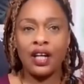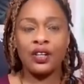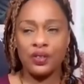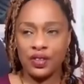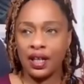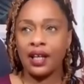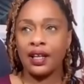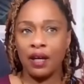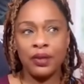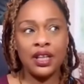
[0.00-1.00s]
I
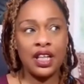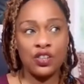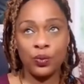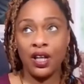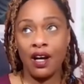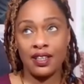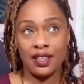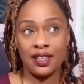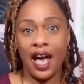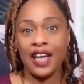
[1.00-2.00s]
understand that because we are a
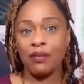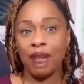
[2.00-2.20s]
society